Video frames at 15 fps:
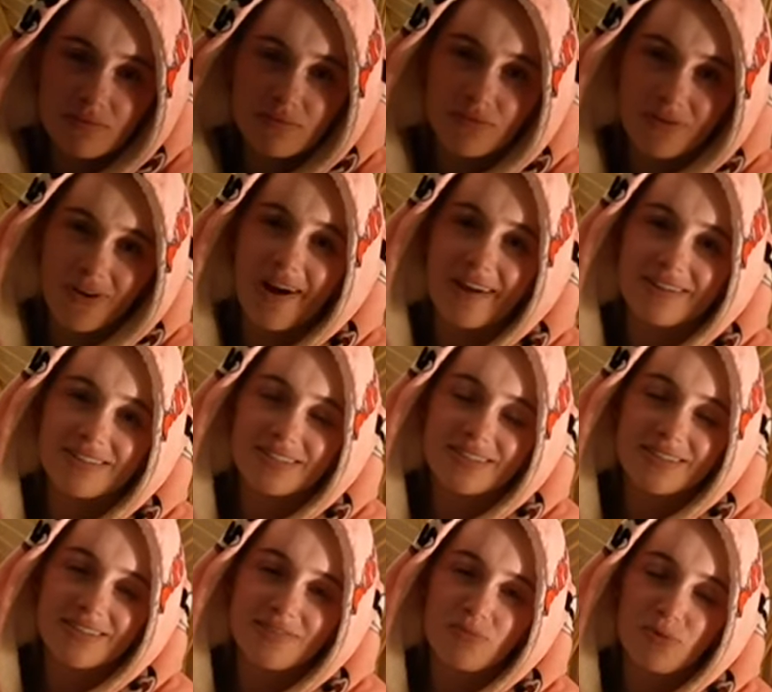
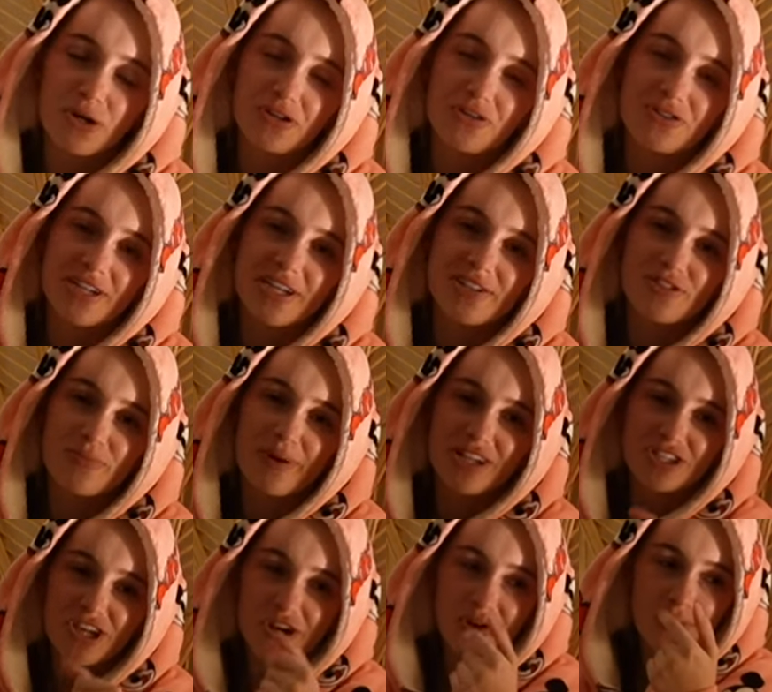variety of morning routines on my
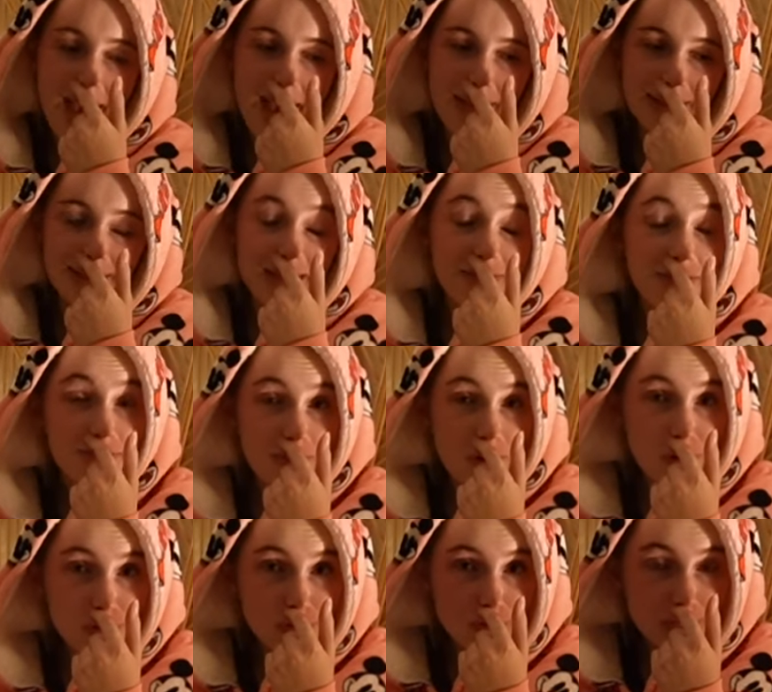channel and they've
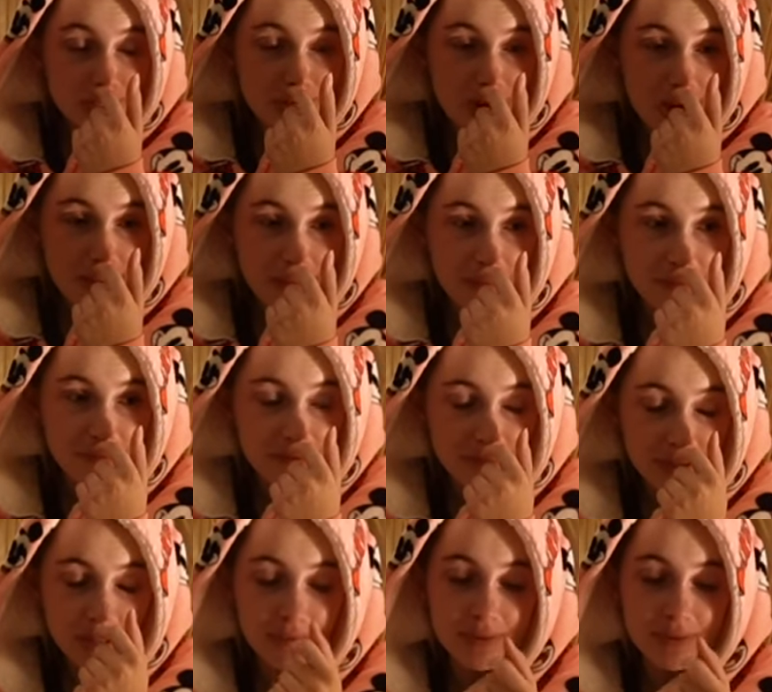evolved over time from when I